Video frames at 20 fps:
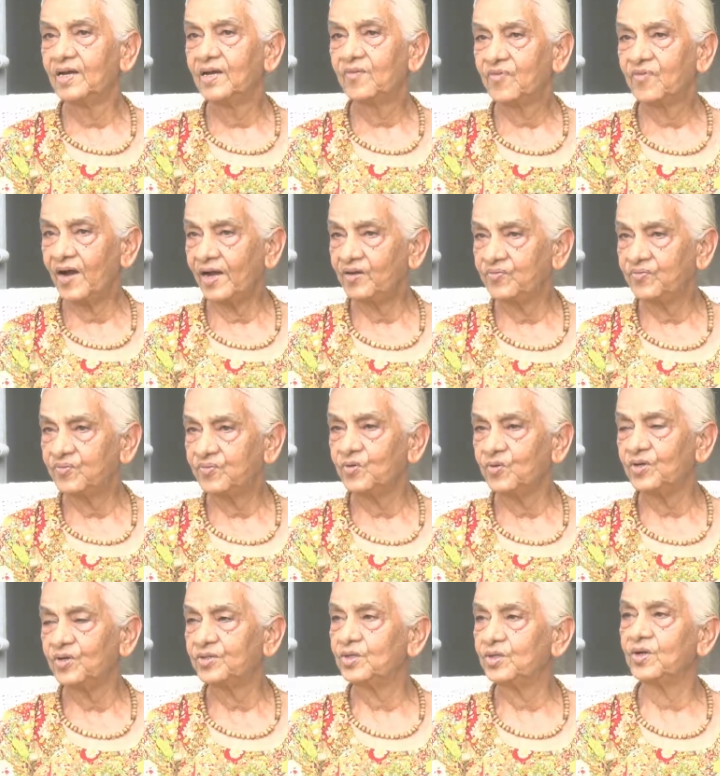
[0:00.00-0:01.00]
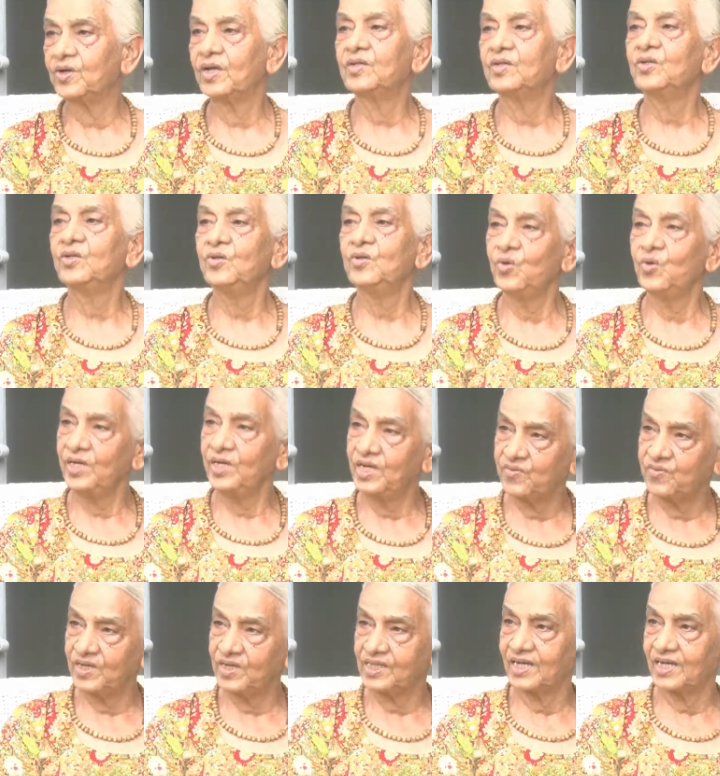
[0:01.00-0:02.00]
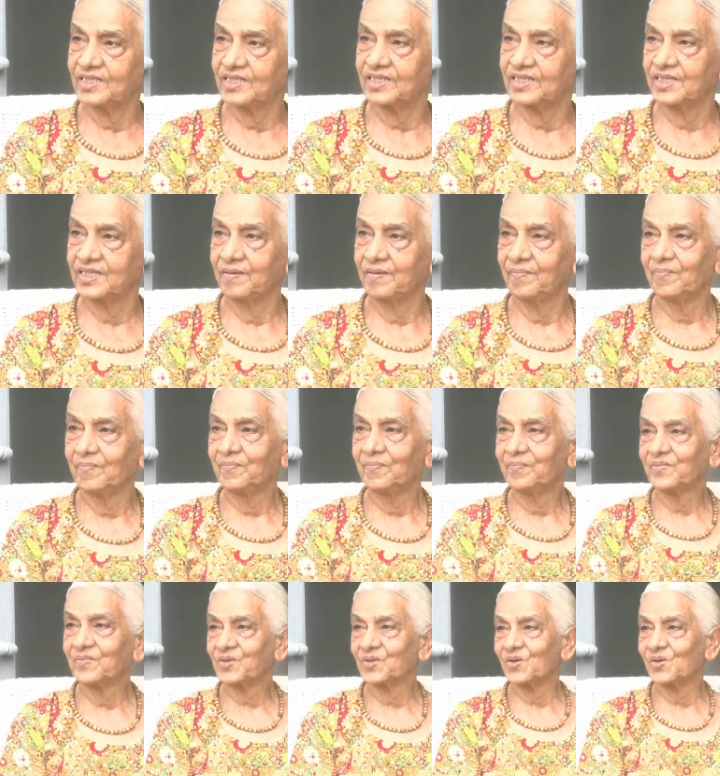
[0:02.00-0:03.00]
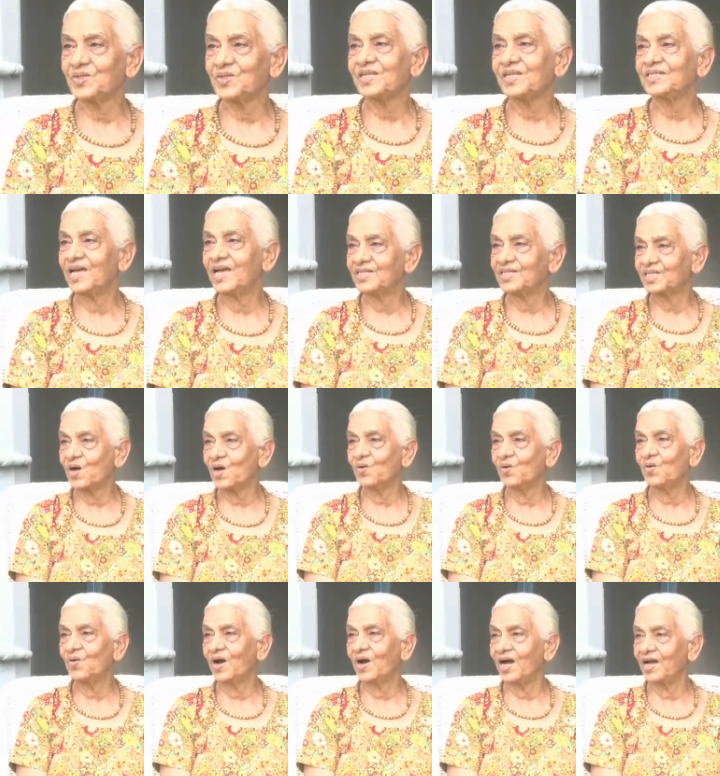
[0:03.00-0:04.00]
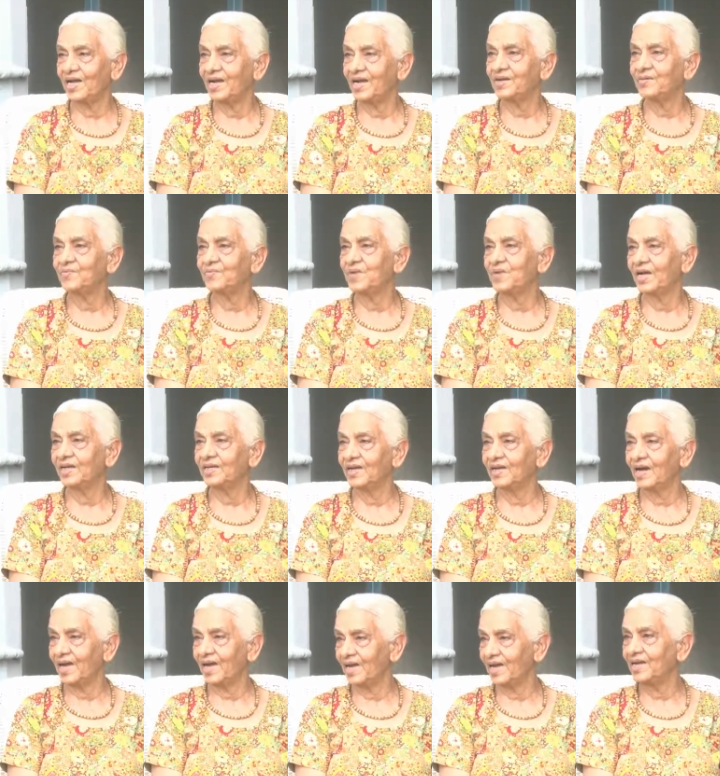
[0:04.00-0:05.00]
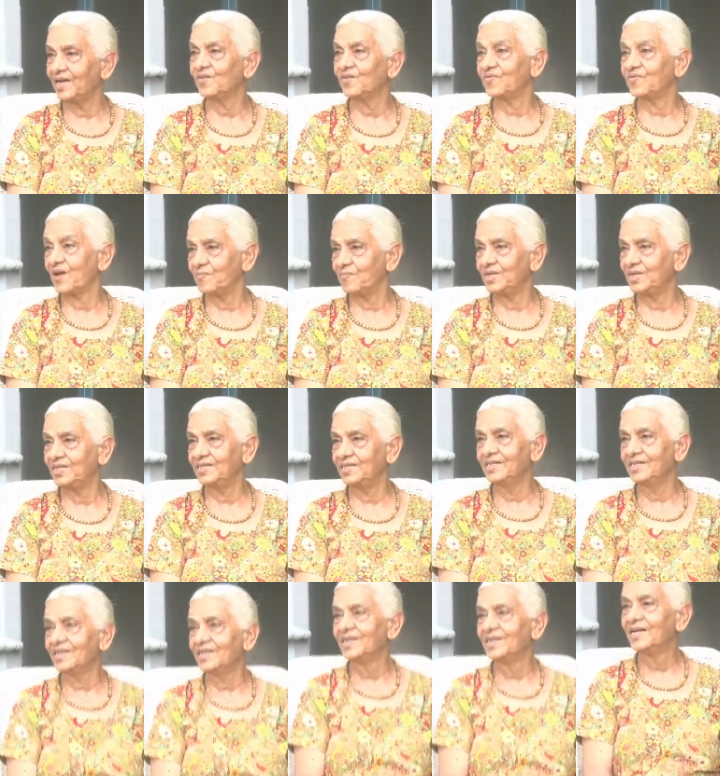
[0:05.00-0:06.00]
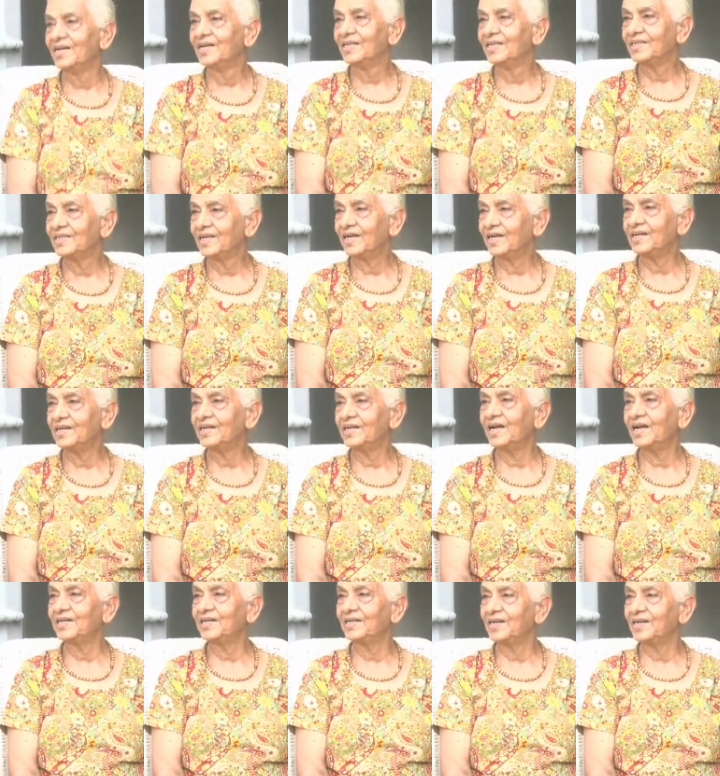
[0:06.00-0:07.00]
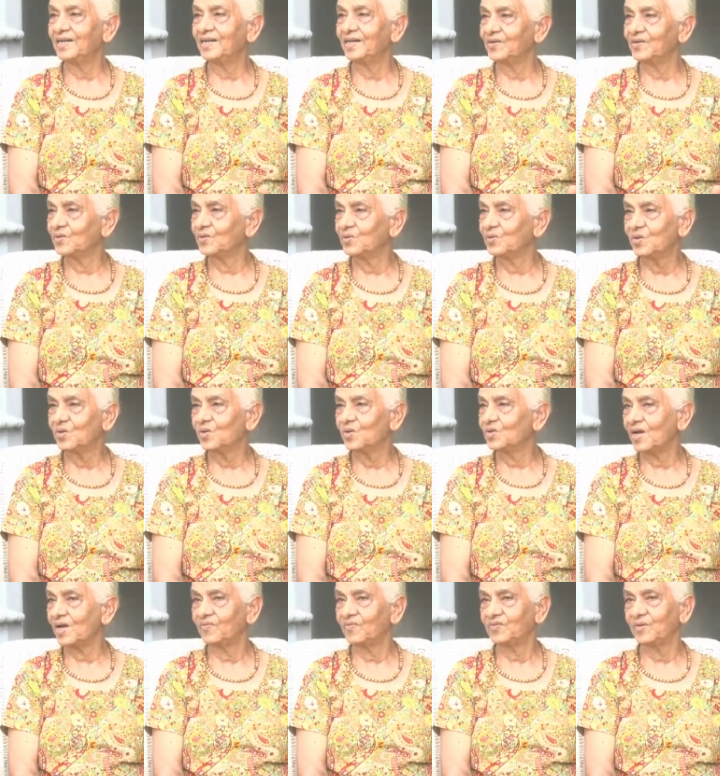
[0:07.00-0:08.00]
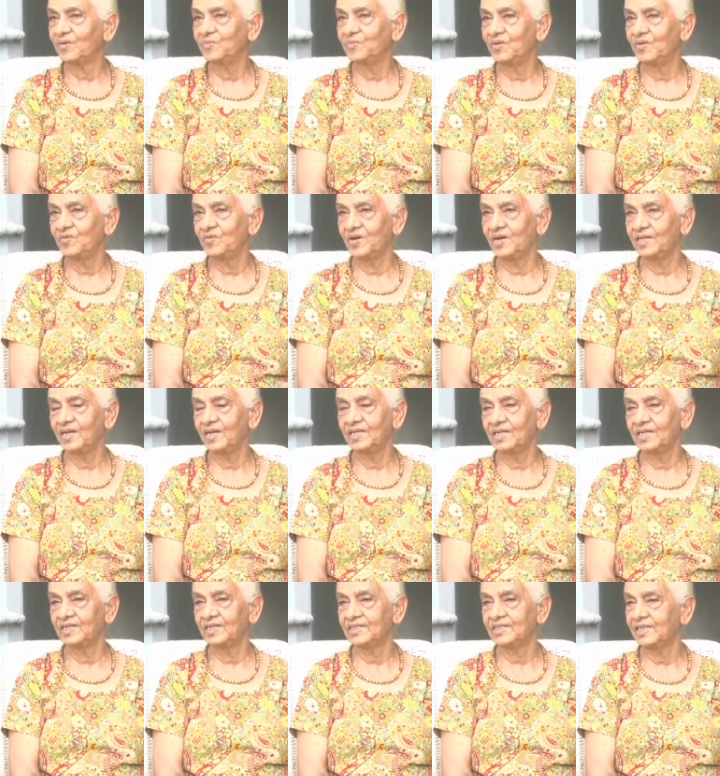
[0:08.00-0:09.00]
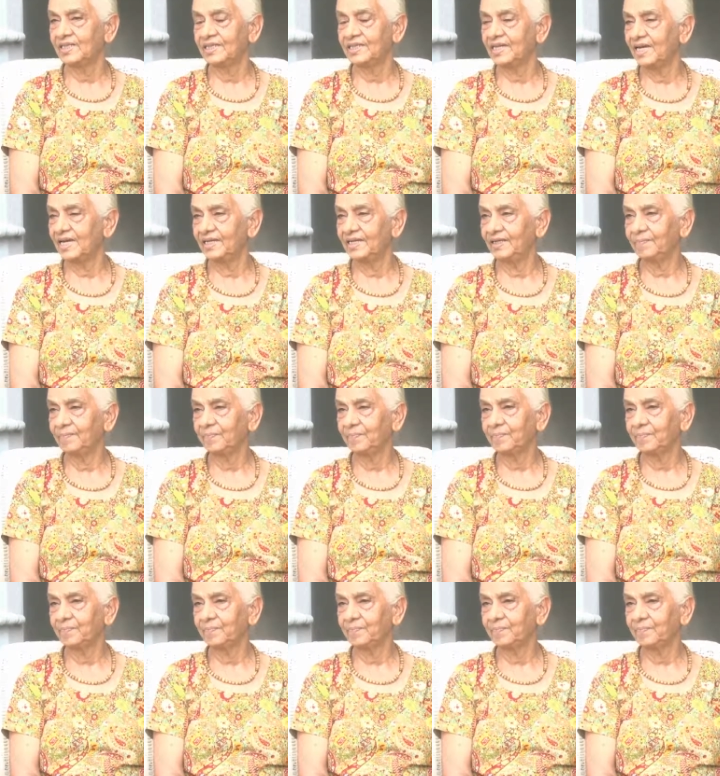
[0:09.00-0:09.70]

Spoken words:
find food? You eat with us." So that's how I had a family there, and who looked after me till the end.